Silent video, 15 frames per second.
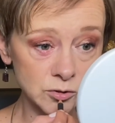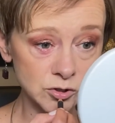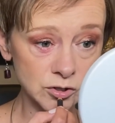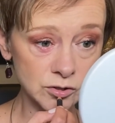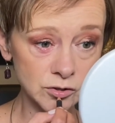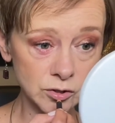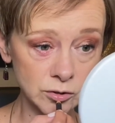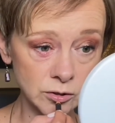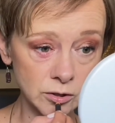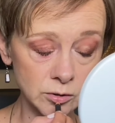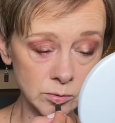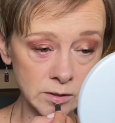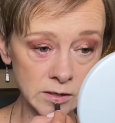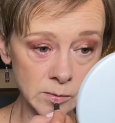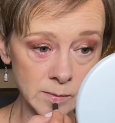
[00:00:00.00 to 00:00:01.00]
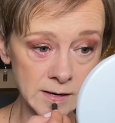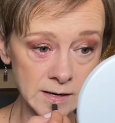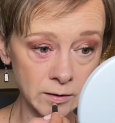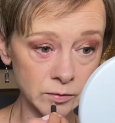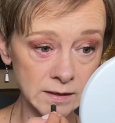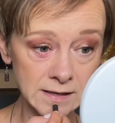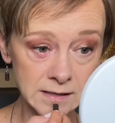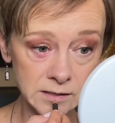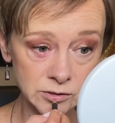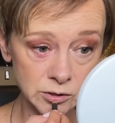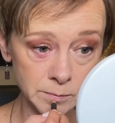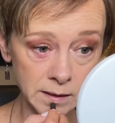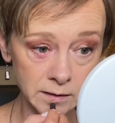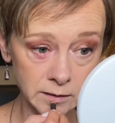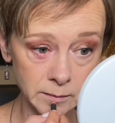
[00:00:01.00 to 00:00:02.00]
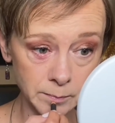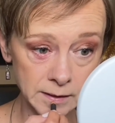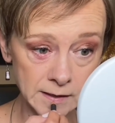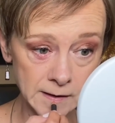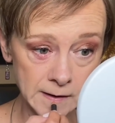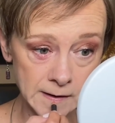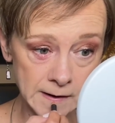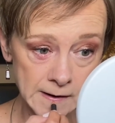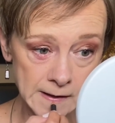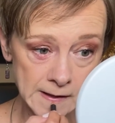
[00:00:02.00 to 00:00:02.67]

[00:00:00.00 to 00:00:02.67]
just start right around the edge of my lip here.